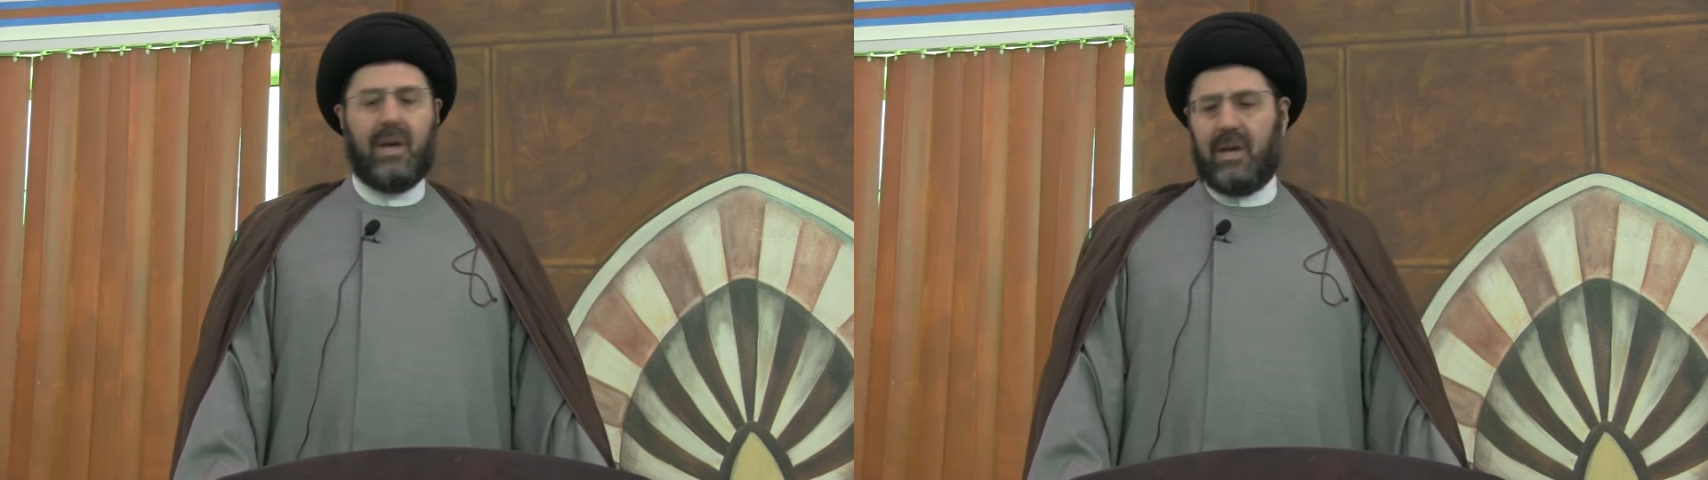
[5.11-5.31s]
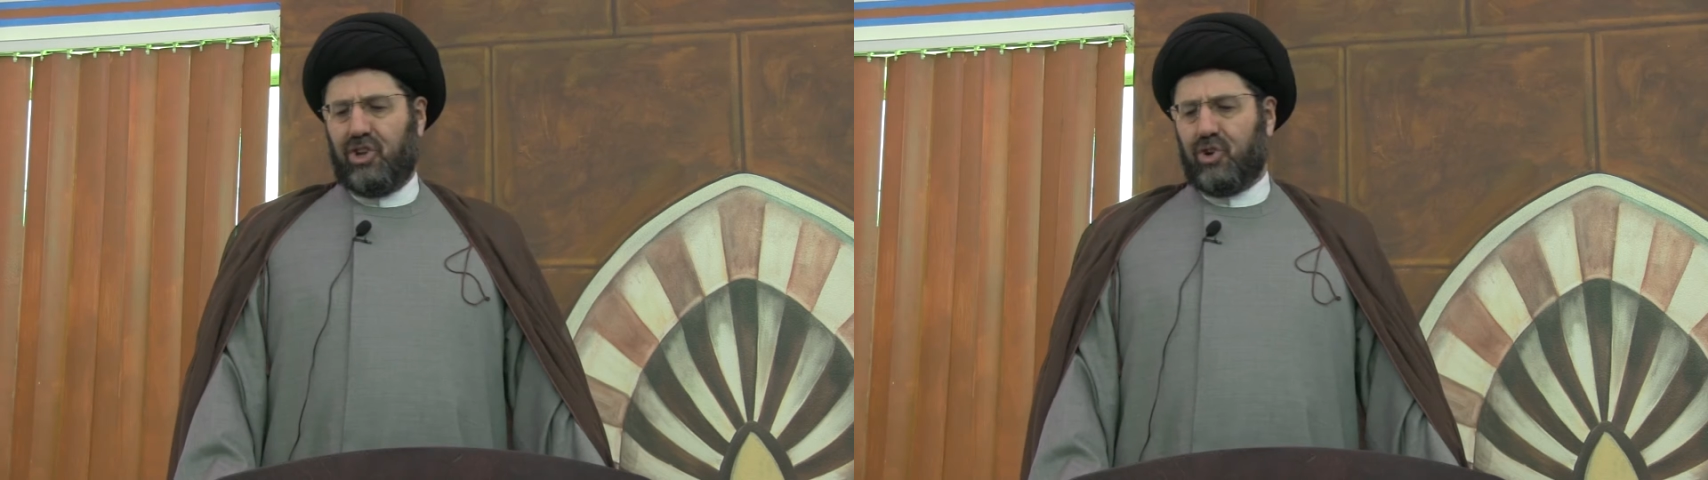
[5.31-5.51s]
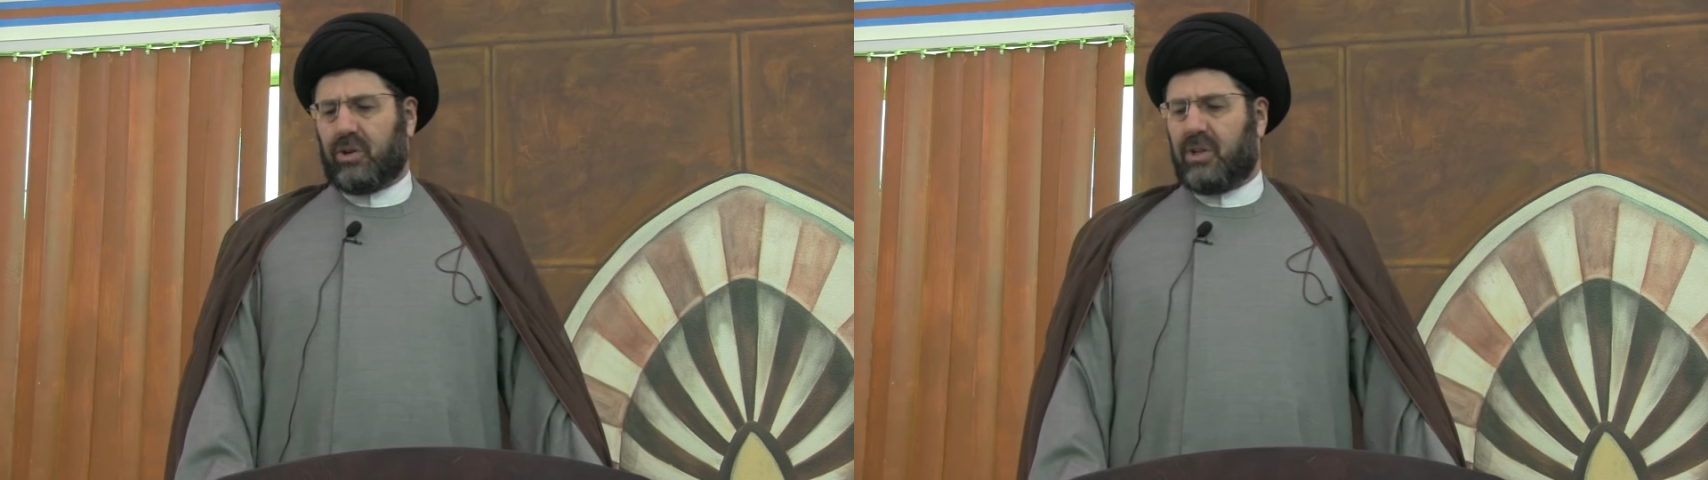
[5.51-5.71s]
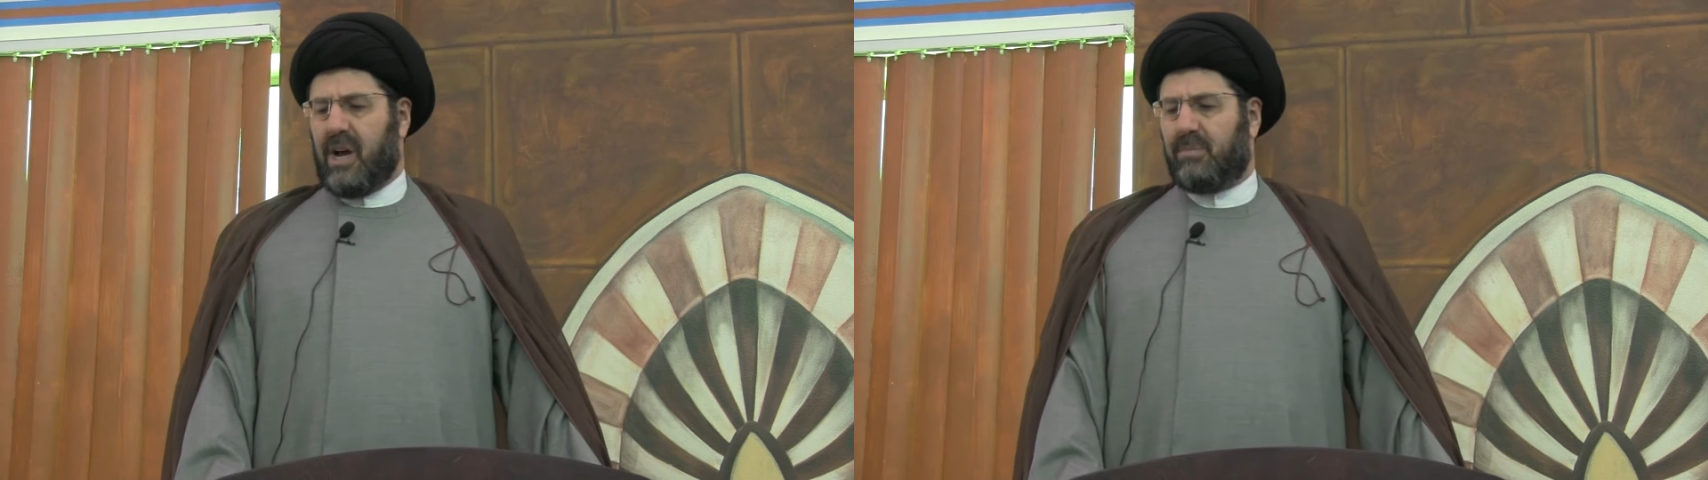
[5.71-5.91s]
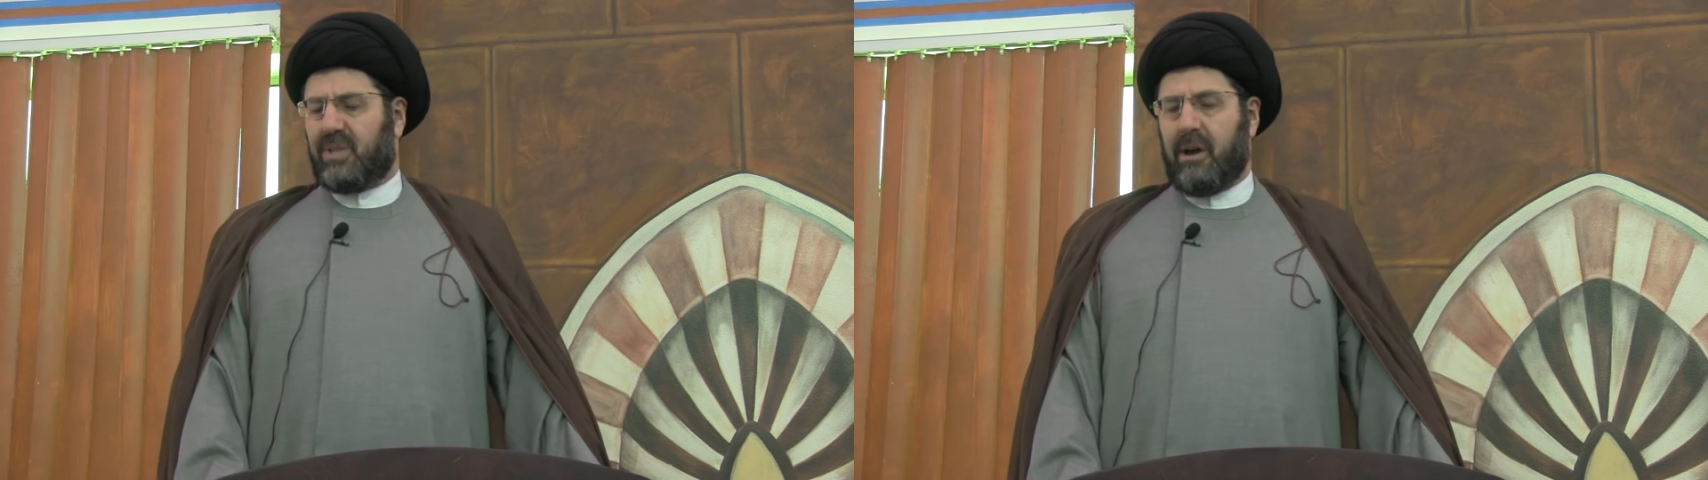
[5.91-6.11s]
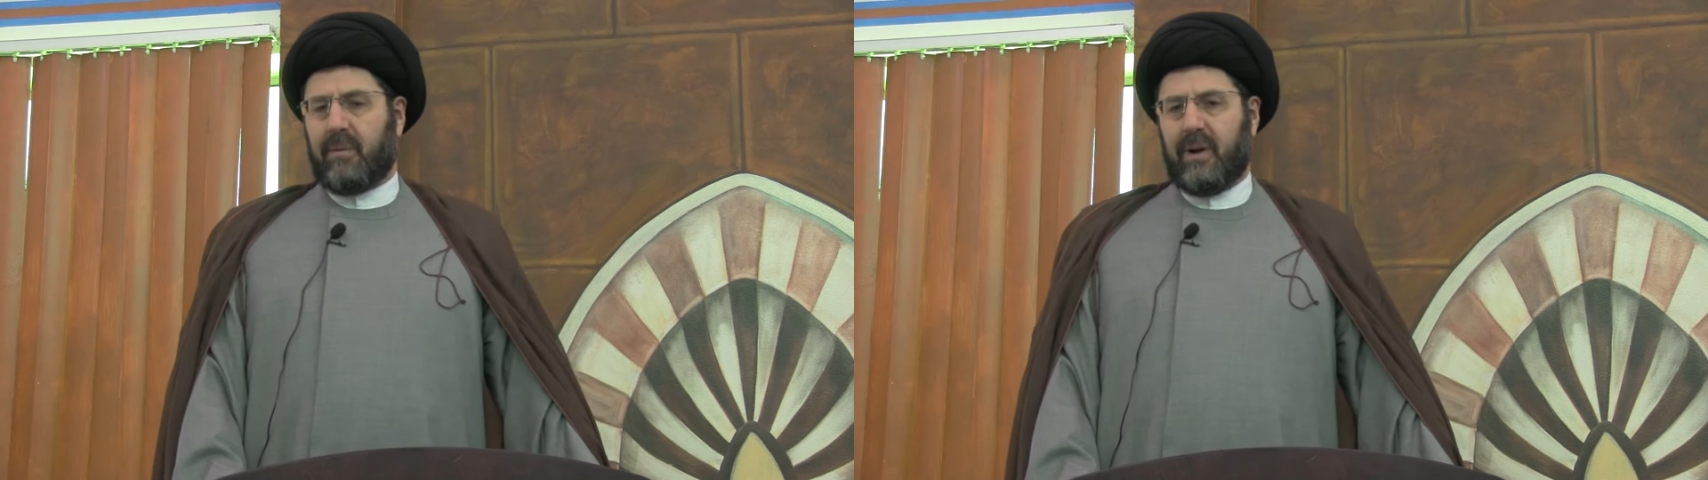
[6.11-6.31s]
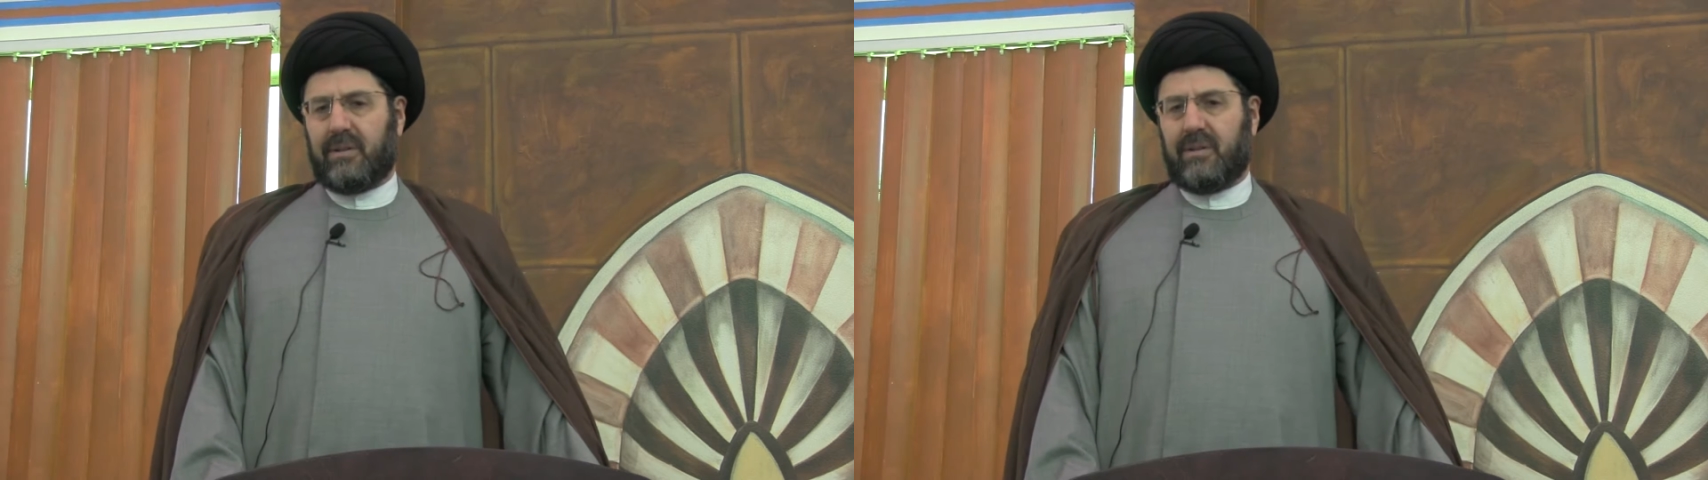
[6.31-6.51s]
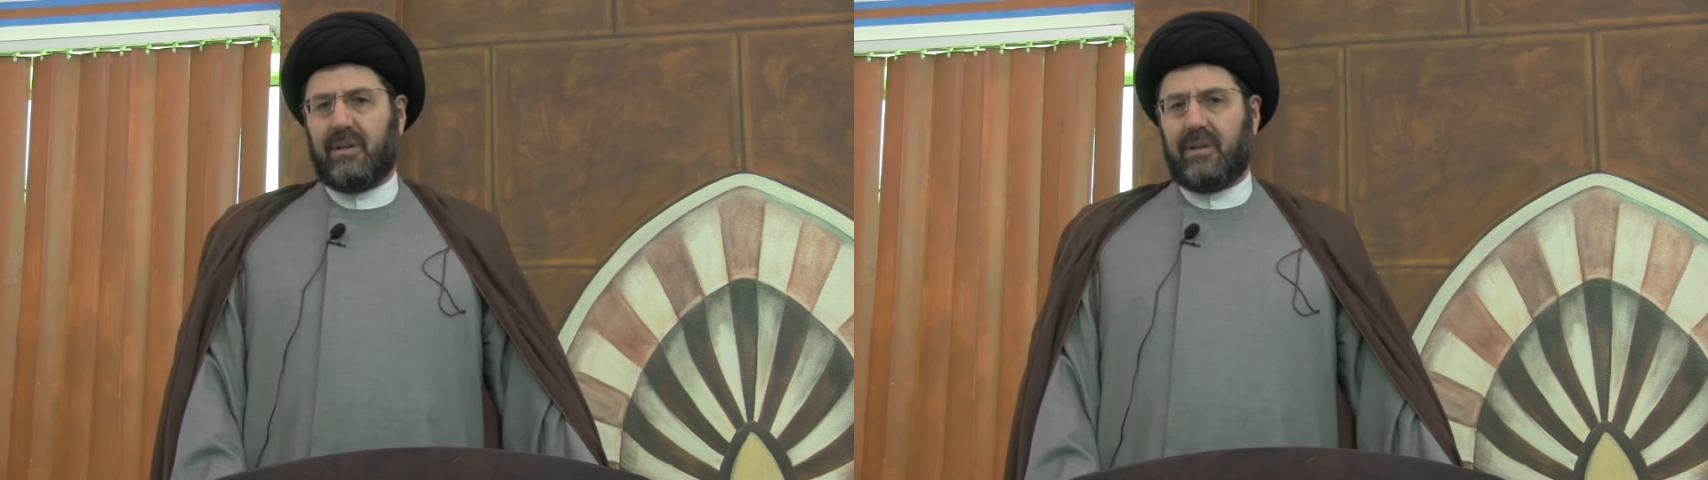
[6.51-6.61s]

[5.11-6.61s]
in New York Times I read